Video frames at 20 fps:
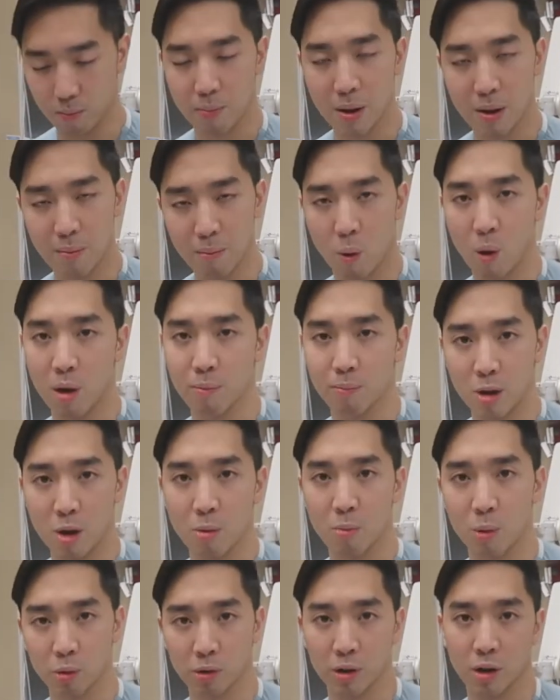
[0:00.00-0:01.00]
pinpoint
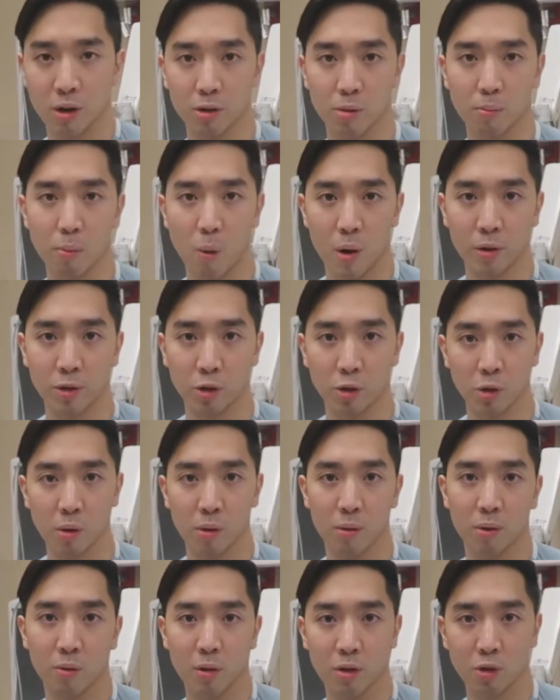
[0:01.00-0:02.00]
pupils can also point you to the
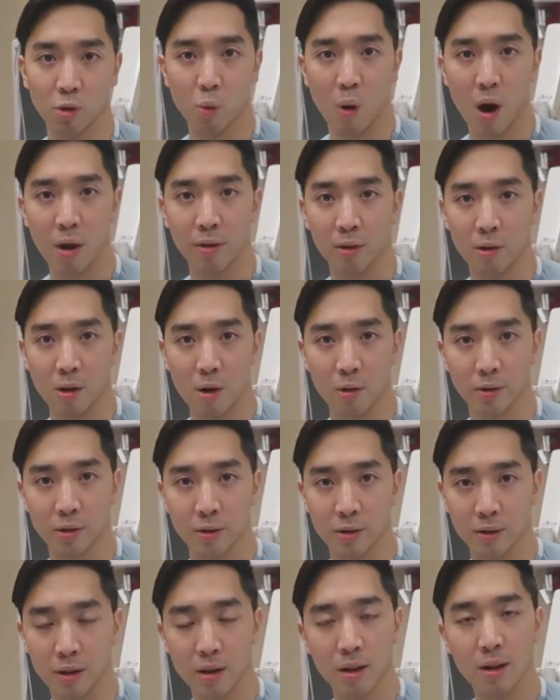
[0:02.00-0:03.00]
reason why they're
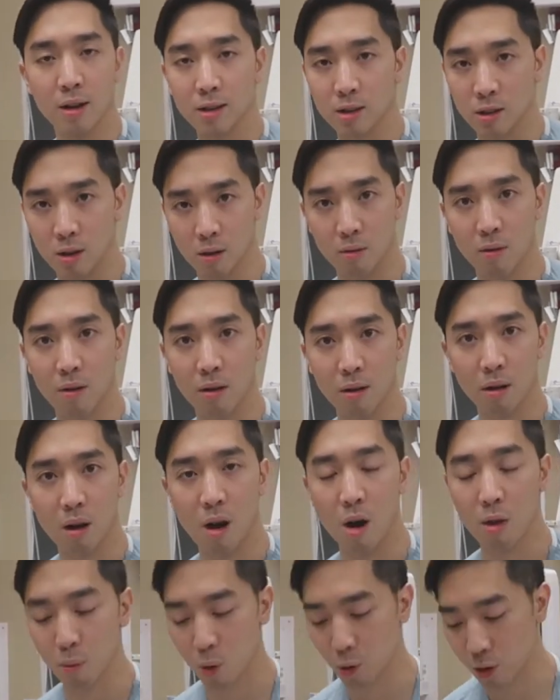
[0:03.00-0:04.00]
altered. So
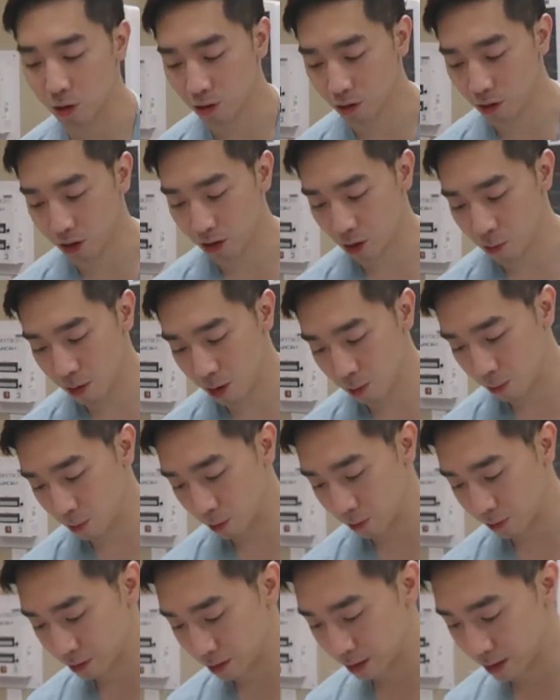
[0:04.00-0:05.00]
all the more reasons to look at
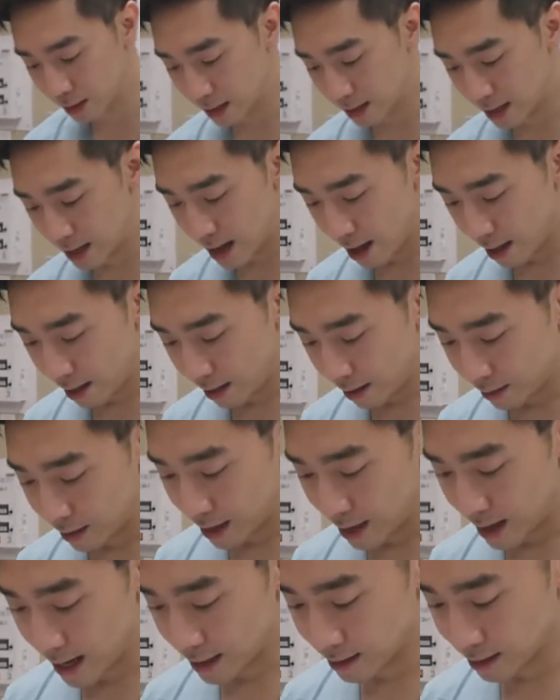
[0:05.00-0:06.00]
pupils.
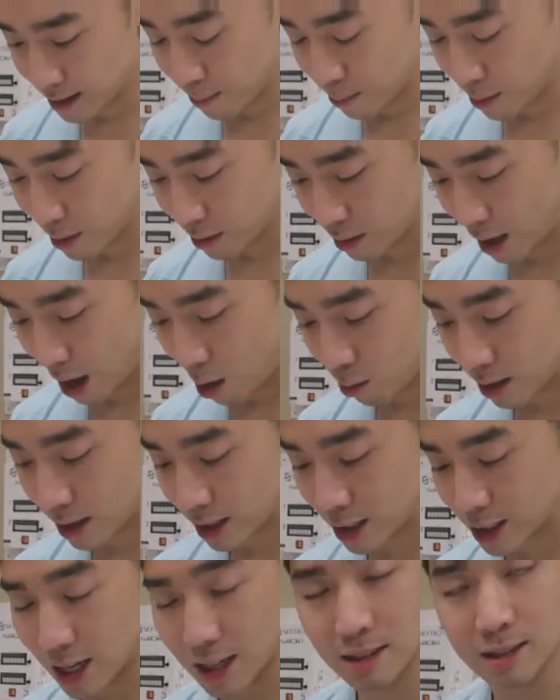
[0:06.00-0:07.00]
Then the next step is I
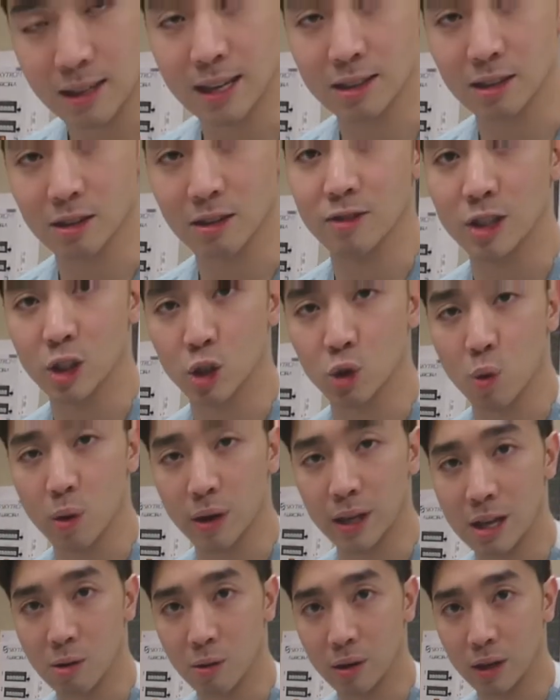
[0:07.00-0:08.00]
want to assess their visual
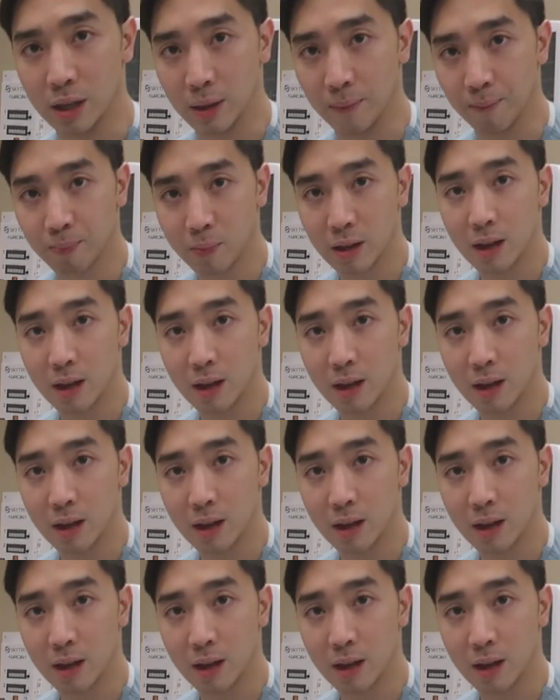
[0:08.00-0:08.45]
acuity.